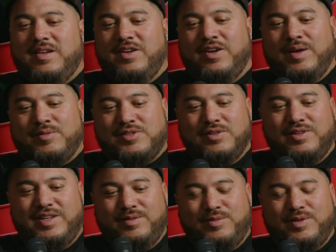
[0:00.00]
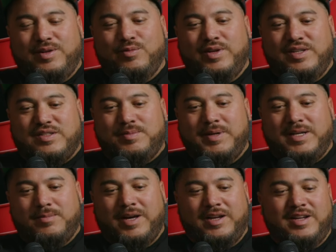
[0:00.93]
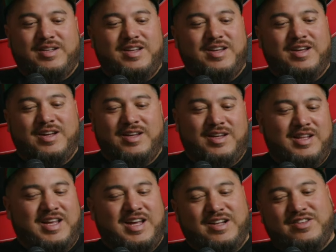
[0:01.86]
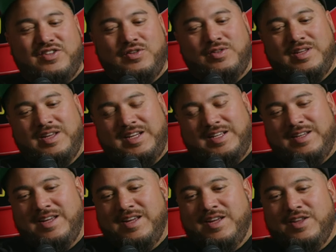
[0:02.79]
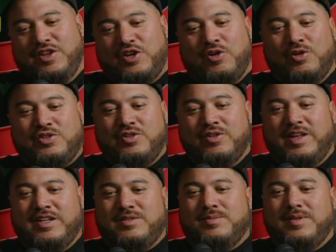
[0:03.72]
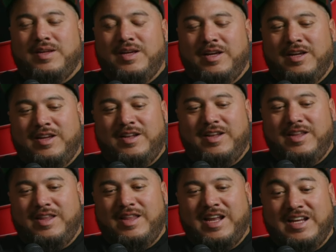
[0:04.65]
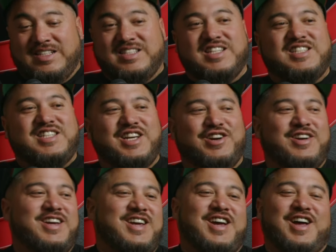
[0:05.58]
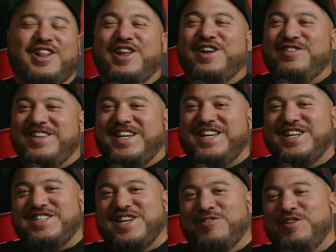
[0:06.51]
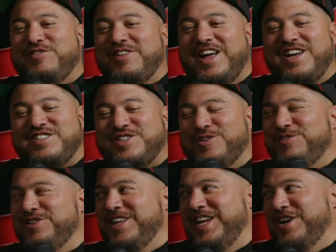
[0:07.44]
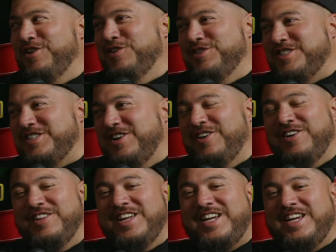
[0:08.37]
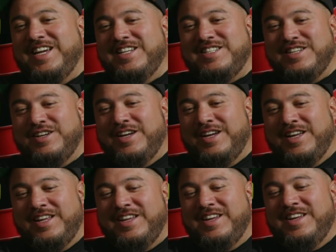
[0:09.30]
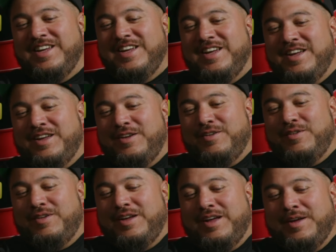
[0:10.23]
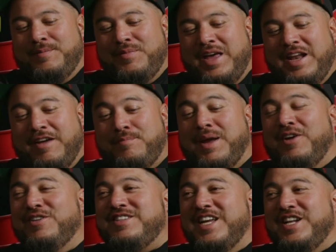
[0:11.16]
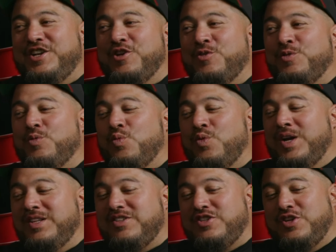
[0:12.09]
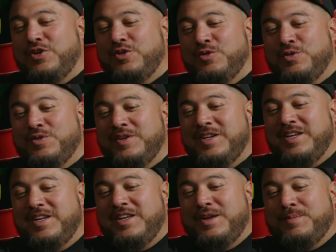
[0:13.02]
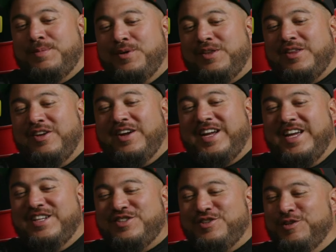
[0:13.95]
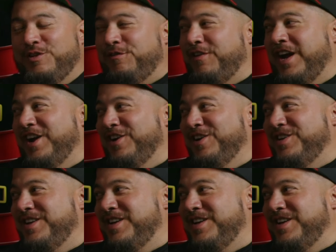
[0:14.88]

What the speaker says: No, absolutely. We speak about it a lot too, like the culture that exists here. A lot of the kids that we've lost over the years are the kids that have parents that don't want to put their kids through the fire.